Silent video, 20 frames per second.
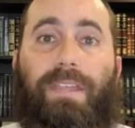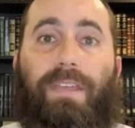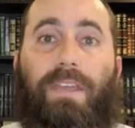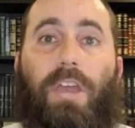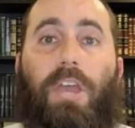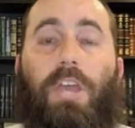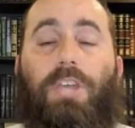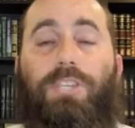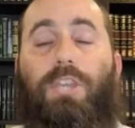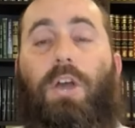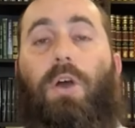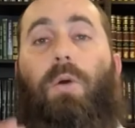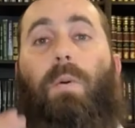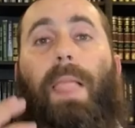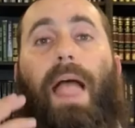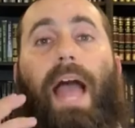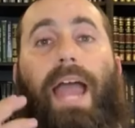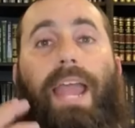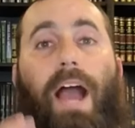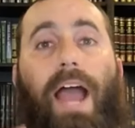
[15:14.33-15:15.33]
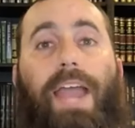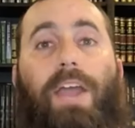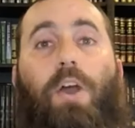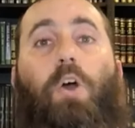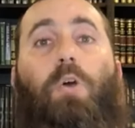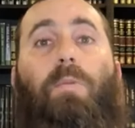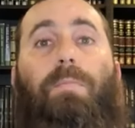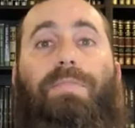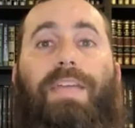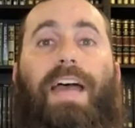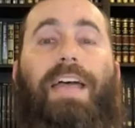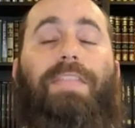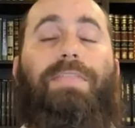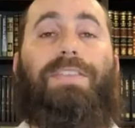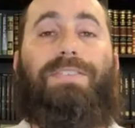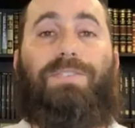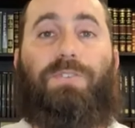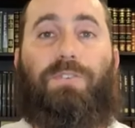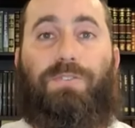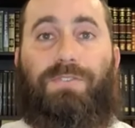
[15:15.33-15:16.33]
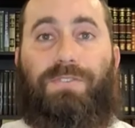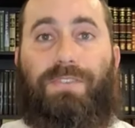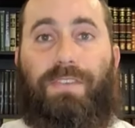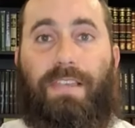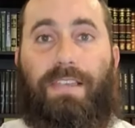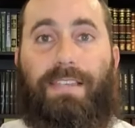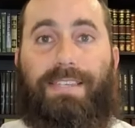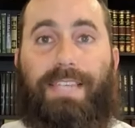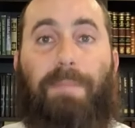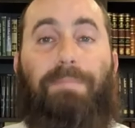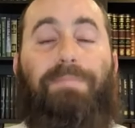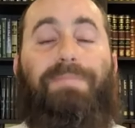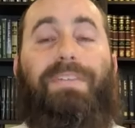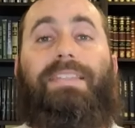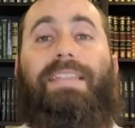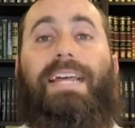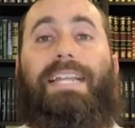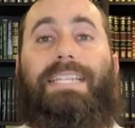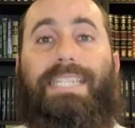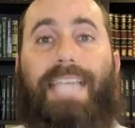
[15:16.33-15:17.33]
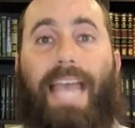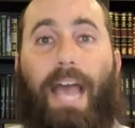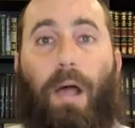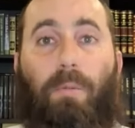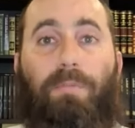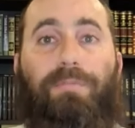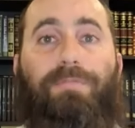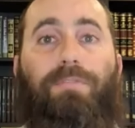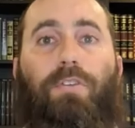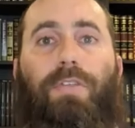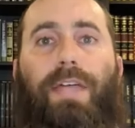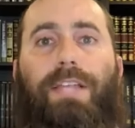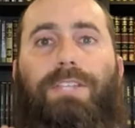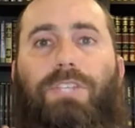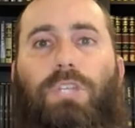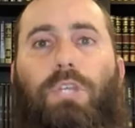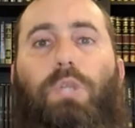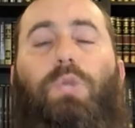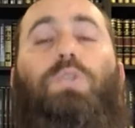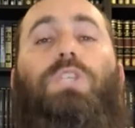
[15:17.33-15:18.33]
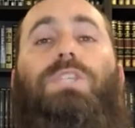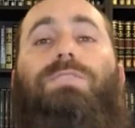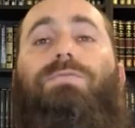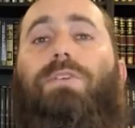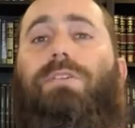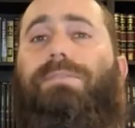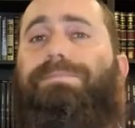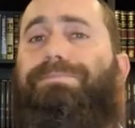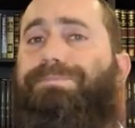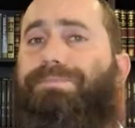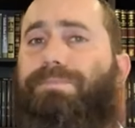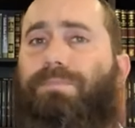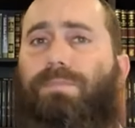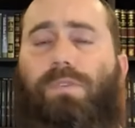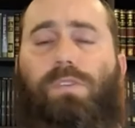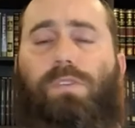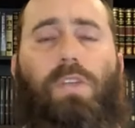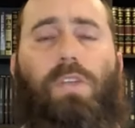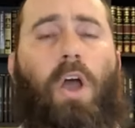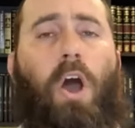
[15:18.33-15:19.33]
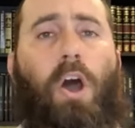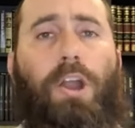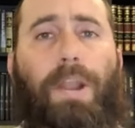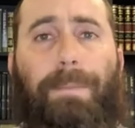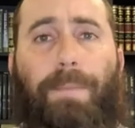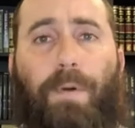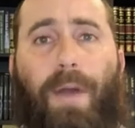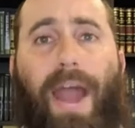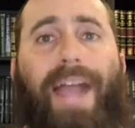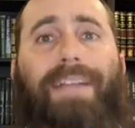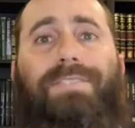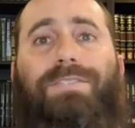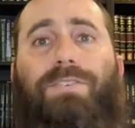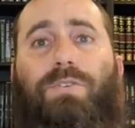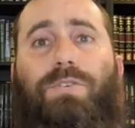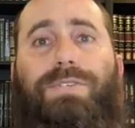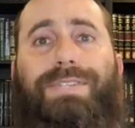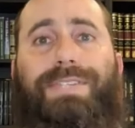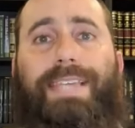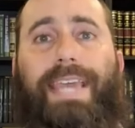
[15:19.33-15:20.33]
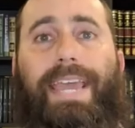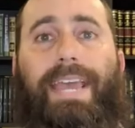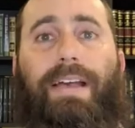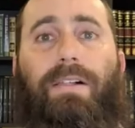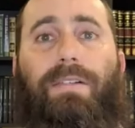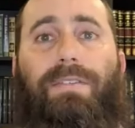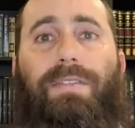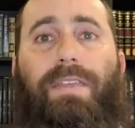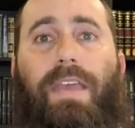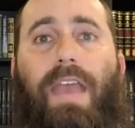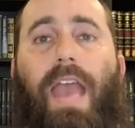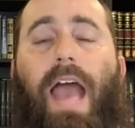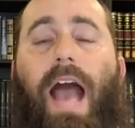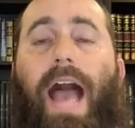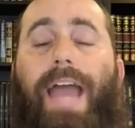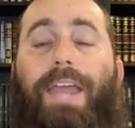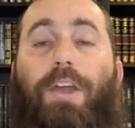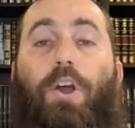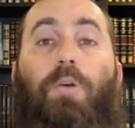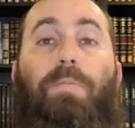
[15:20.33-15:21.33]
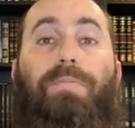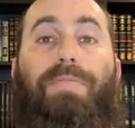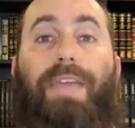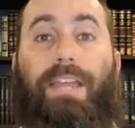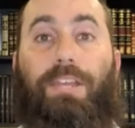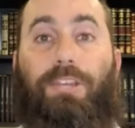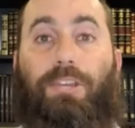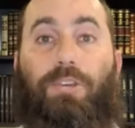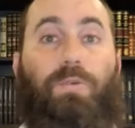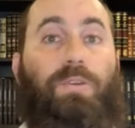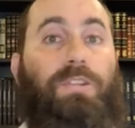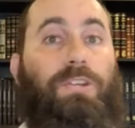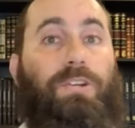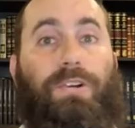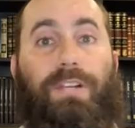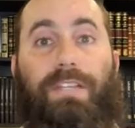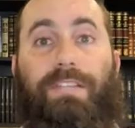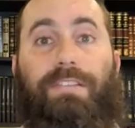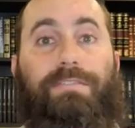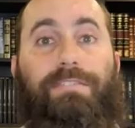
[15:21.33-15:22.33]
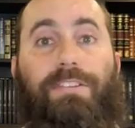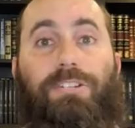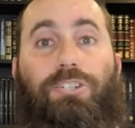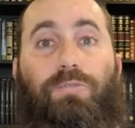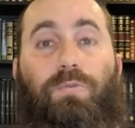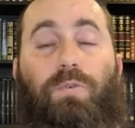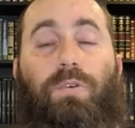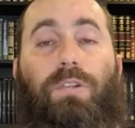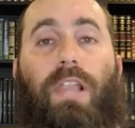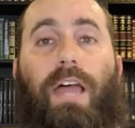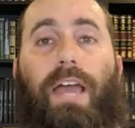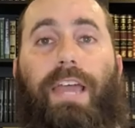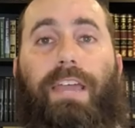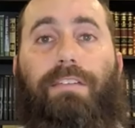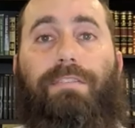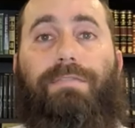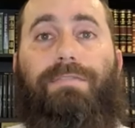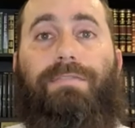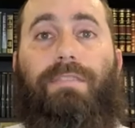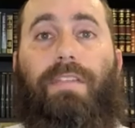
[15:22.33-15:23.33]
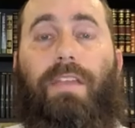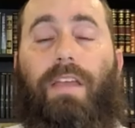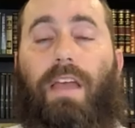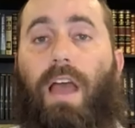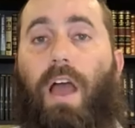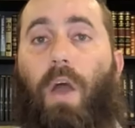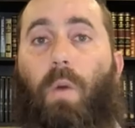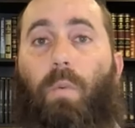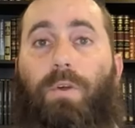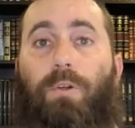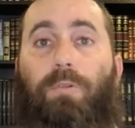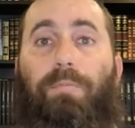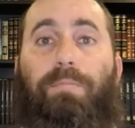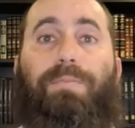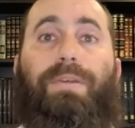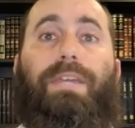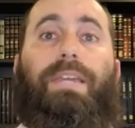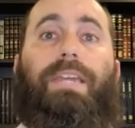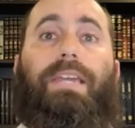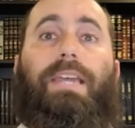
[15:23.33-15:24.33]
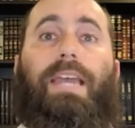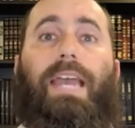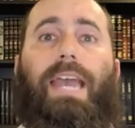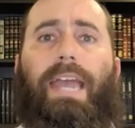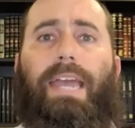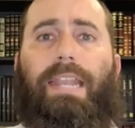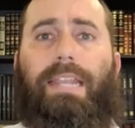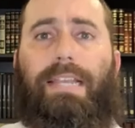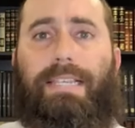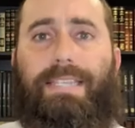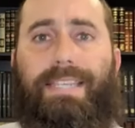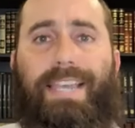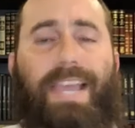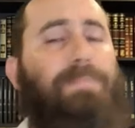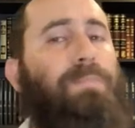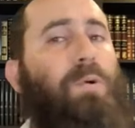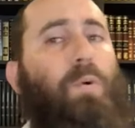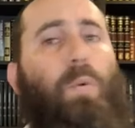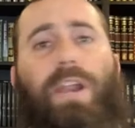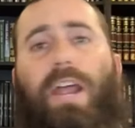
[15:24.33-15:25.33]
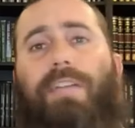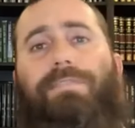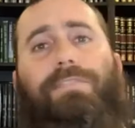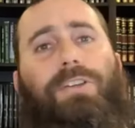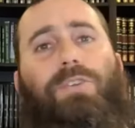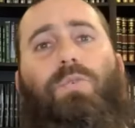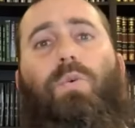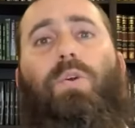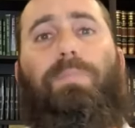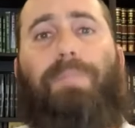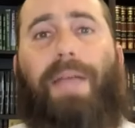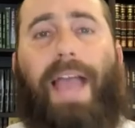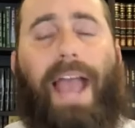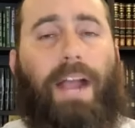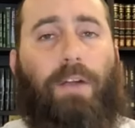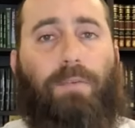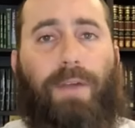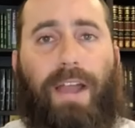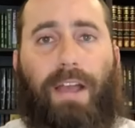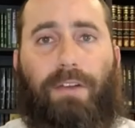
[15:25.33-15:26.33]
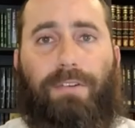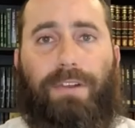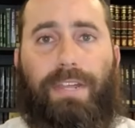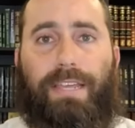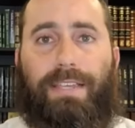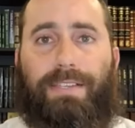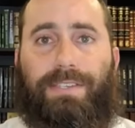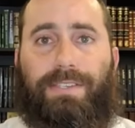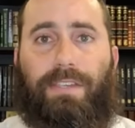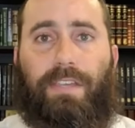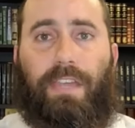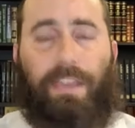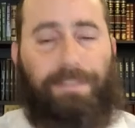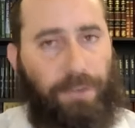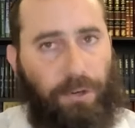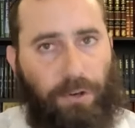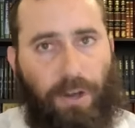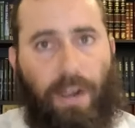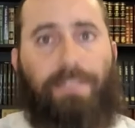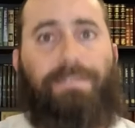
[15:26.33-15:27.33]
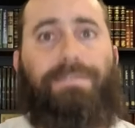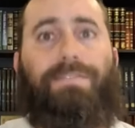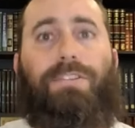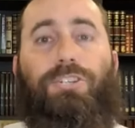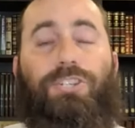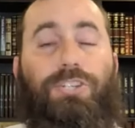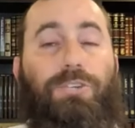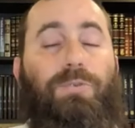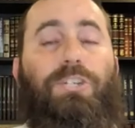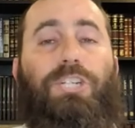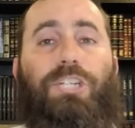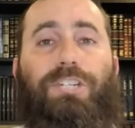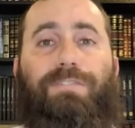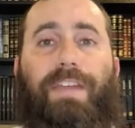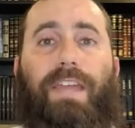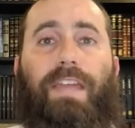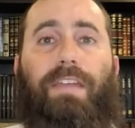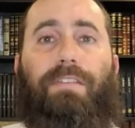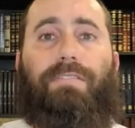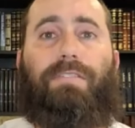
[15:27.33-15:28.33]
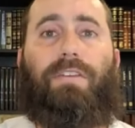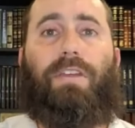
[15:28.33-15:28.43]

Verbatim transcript: So I, I hope that this is something that's helpful, that's useful, on a practical scale, I hope that you in your individual life uh, will be an example. Whatever your background is, if you're of the Jewish faith,